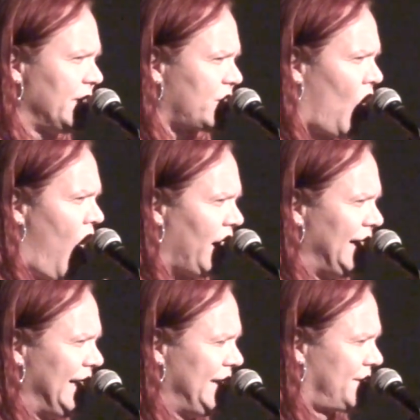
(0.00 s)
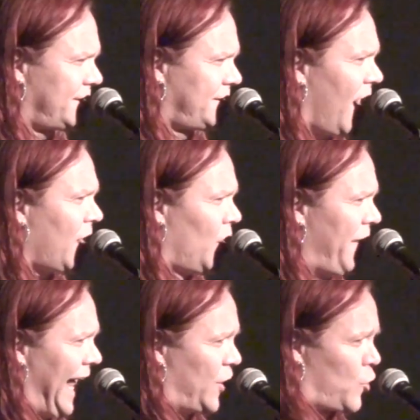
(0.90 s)
of this continent is stuck on
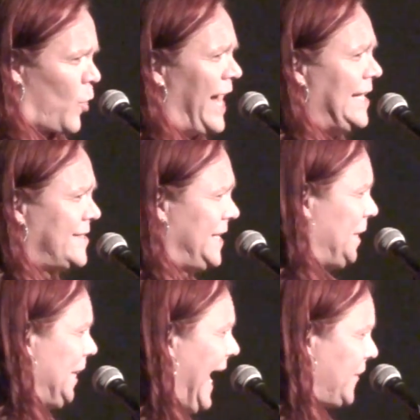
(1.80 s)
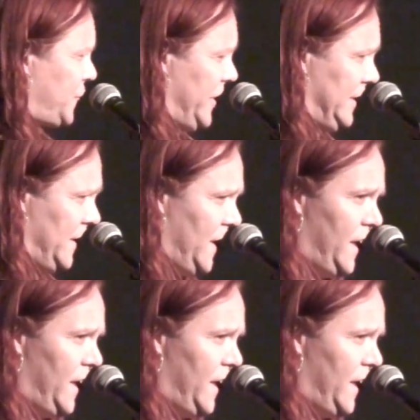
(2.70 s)
that crazy election,